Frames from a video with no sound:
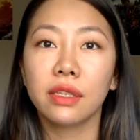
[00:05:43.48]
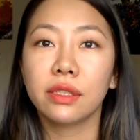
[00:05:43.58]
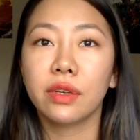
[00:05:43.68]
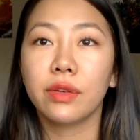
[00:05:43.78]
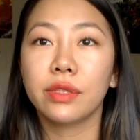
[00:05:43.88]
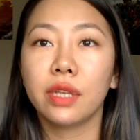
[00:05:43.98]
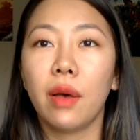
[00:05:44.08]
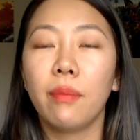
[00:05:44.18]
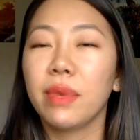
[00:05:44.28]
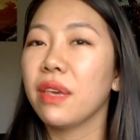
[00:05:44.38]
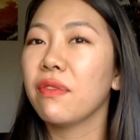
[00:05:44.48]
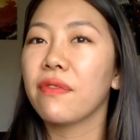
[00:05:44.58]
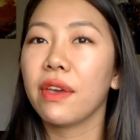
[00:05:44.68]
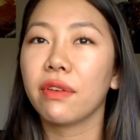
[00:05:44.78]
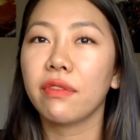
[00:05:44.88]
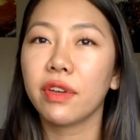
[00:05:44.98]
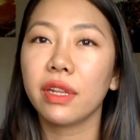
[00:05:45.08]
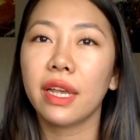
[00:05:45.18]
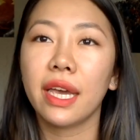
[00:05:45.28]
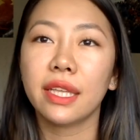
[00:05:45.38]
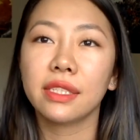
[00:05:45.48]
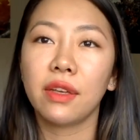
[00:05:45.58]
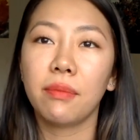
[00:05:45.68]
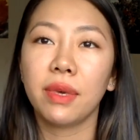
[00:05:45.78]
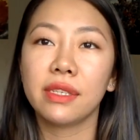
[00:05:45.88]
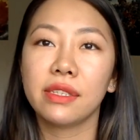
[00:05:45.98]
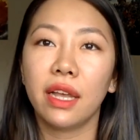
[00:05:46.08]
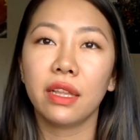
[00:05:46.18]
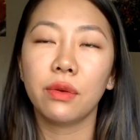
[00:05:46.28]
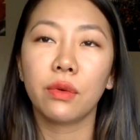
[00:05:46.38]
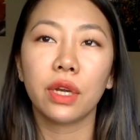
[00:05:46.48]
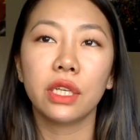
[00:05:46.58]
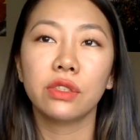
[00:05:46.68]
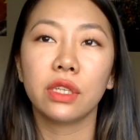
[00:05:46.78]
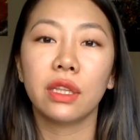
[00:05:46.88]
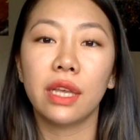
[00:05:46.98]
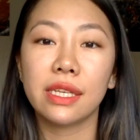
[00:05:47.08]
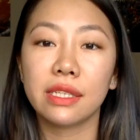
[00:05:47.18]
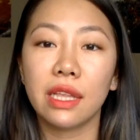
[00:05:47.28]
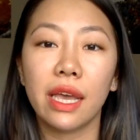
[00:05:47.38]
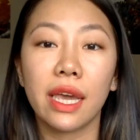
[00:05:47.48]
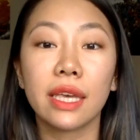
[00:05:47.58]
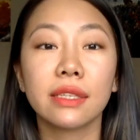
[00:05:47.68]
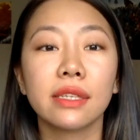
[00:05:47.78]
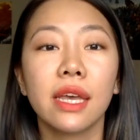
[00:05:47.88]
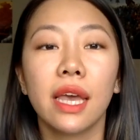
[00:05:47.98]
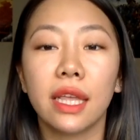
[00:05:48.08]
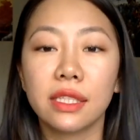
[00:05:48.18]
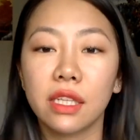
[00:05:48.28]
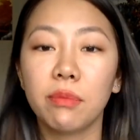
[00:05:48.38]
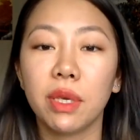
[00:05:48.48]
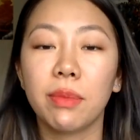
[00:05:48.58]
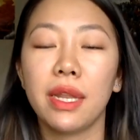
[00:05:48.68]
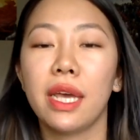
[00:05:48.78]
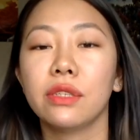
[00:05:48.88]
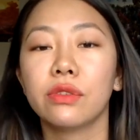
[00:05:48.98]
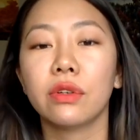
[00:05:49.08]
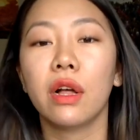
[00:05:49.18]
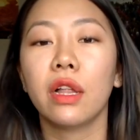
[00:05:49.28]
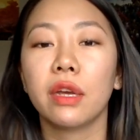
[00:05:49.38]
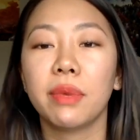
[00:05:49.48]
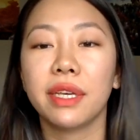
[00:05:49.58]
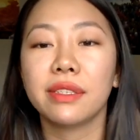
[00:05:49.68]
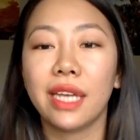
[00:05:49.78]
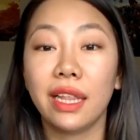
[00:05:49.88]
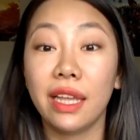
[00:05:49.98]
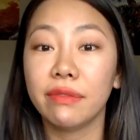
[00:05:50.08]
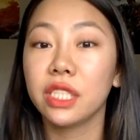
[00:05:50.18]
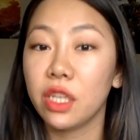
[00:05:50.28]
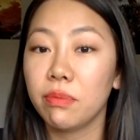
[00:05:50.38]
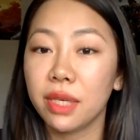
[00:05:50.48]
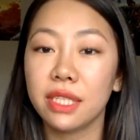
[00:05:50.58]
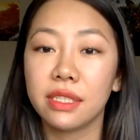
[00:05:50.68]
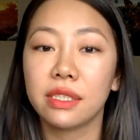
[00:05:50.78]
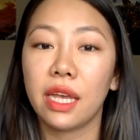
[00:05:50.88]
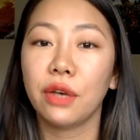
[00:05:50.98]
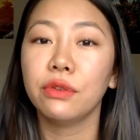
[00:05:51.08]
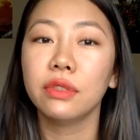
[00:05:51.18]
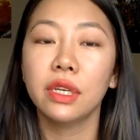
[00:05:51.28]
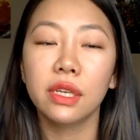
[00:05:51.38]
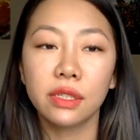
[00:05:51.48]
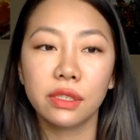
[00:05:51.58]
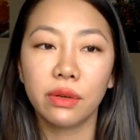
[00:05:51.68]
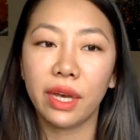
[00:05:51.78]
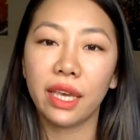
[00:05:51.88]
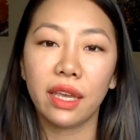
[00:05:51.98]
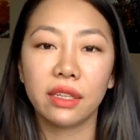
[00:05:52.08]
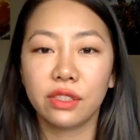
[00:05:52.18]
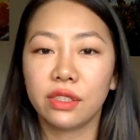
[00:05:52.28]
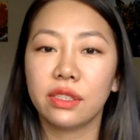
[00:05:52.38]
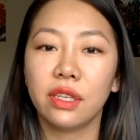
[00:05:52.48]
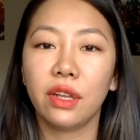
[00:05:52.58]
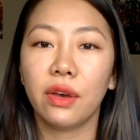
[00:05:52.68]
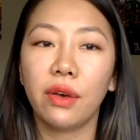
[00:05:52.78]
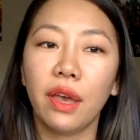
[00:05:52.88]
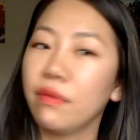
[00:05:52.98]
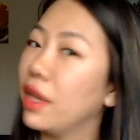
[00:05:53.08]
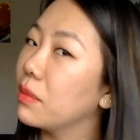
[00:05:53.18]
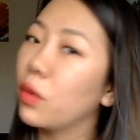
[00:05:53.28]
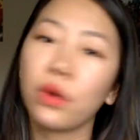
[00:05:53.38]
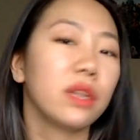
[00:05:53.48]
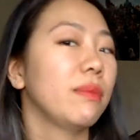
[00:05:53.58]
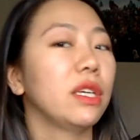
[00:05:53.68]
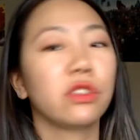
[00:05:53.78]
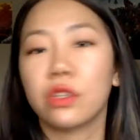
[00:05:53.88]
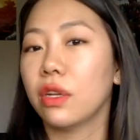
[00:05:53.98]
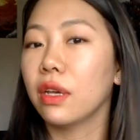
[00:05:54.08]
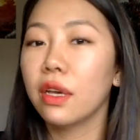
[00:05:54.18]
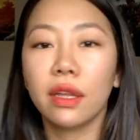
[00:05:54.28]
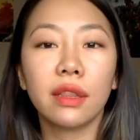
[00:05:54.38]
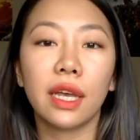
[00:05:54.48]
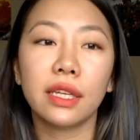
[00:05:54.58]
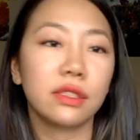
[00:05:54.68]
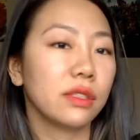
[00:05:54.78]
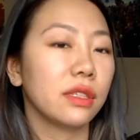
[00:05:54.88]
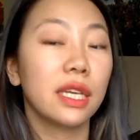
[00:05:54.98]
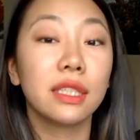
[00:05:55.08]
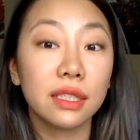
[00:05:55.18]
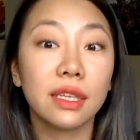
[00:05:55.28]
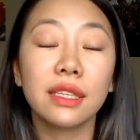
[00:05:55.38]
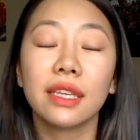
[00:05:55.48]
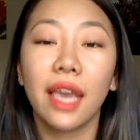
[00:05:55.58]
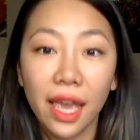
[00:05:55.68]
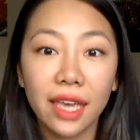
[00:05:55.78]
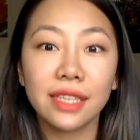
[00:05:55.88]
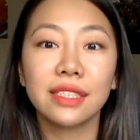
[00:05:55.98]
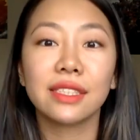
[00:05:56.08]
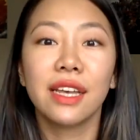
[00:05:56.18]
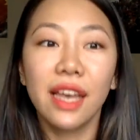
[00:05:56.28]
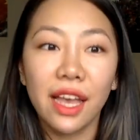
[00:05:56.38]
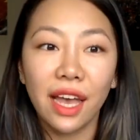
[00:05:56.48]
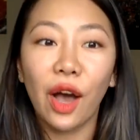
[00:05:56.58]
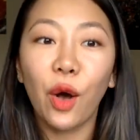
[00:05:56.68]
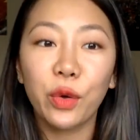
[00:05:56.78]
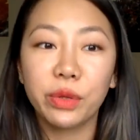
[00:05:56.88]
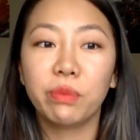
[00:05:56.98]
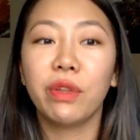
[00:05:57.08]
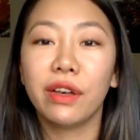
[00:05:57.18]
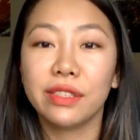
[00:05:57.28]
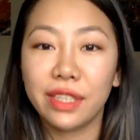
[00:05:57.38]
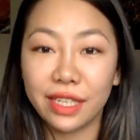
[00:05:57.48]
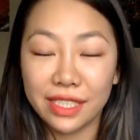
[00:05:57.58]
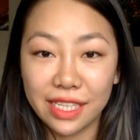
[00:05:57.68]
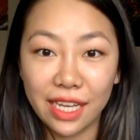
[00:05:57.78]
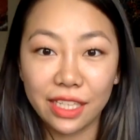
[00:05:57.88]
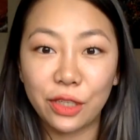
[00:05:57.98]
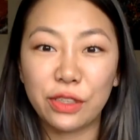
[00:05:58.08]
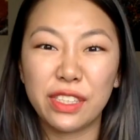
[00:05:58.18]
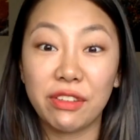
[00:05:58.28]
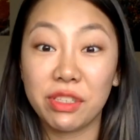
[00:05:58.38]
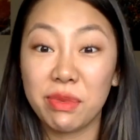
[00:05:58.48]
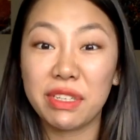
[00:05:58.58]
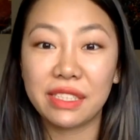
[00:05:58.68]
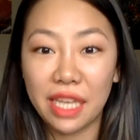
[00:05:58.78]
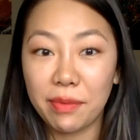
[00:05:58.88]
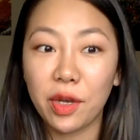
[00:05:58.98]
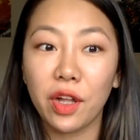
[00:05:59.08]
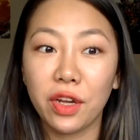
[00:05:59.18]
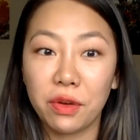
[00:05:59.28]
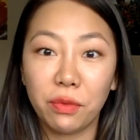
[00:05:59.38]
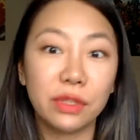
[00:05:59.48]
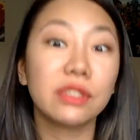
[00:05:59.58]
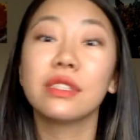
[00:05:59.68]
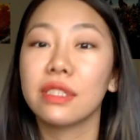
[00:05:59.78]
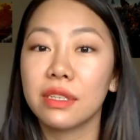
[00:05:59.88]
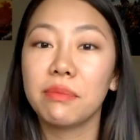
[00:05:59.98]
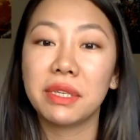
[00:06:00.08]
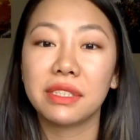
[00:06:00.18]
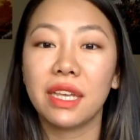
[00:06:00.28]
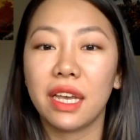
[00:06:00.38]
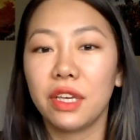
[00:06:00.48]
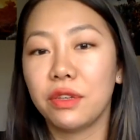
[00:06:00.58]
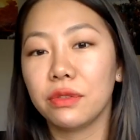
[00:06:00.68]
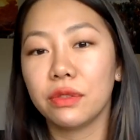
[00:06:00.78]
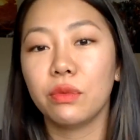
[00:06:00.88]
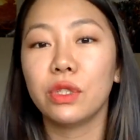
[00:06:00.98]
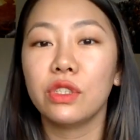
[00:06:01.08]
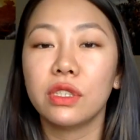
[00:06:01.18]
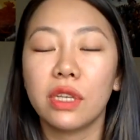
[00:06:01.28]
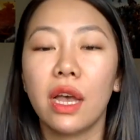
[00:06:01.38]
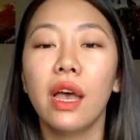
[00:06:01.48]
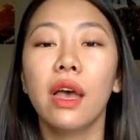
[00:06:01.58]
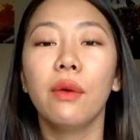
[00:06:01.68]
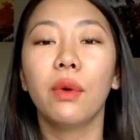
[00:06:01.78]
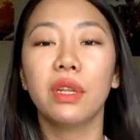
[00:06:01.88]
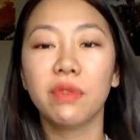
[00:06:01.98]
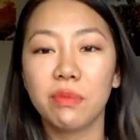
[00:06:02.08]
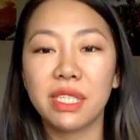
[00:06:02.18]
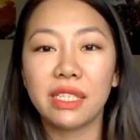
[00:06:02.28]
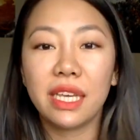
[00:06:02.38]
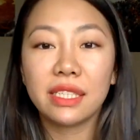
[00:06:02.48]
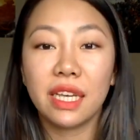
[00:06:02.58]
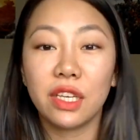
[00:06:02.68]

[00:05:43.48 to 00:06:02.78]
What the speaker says: So some being very, very light, some being slightly orange and less light, and some being my natural color because I left some pieces out so I can just, have like more dimension. Not just in case all the blondes that I did turns out to be the same color, which is which is one of the mistakes I